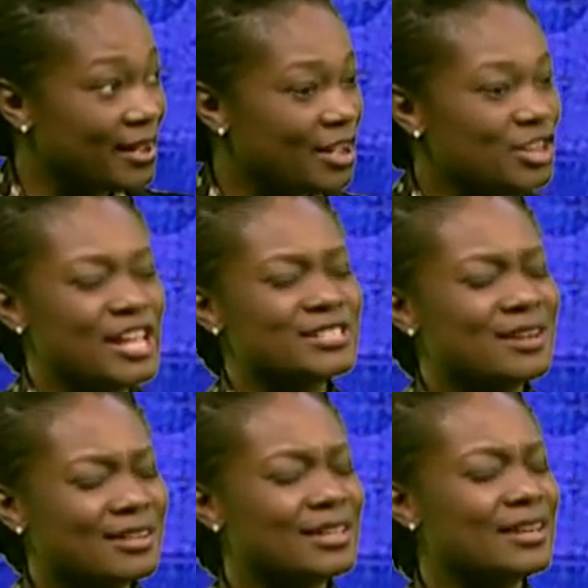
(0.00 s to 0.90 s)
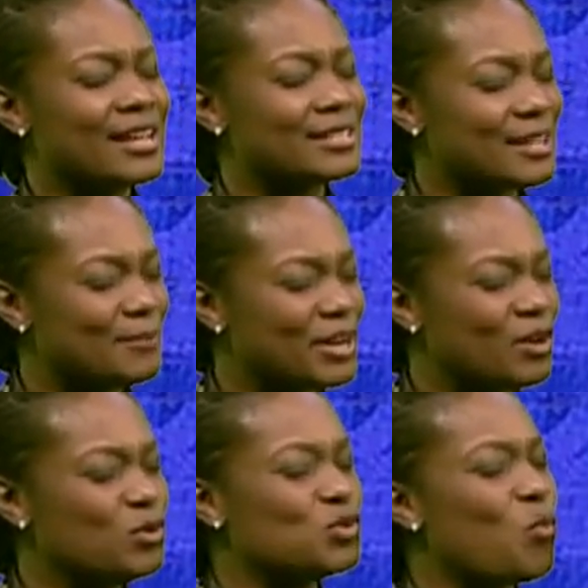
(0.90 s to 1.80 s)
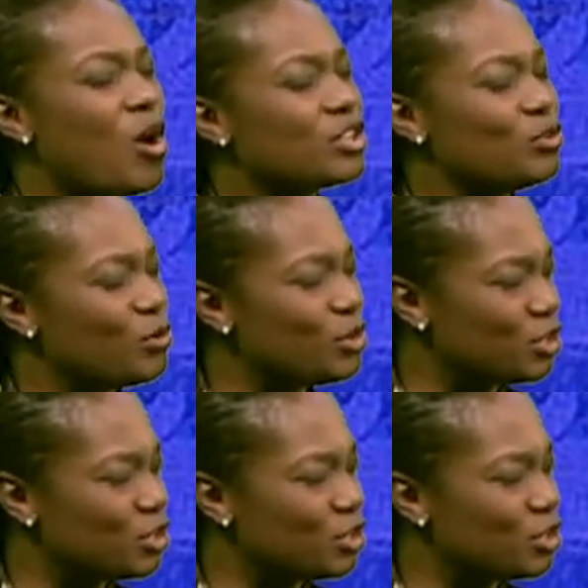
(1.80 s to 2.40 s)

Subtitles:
There's nothing like somebody who's walked the road you're